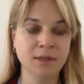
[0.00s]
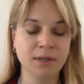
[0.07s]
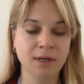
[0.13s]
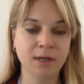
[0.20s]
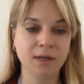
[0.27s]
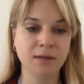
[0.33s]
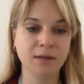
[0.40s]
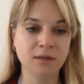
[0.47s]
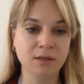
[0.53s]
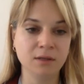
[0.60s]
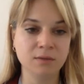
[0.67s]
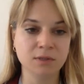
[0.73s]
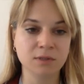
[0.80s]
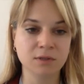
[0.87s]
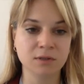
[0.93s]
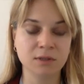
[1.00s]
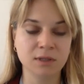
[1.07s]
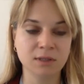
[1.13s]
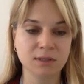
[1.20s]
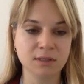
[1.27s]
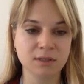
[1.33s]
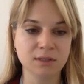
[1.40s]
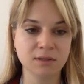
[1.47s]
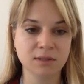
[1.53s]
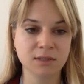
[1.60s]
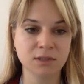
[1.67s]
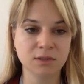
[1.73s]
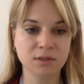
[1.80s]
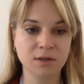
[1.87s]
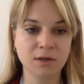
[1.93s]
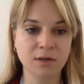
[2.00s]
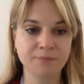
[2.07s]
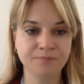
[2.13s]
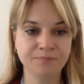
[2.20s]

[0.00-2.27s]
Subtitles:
And the EU is currently considering such a law.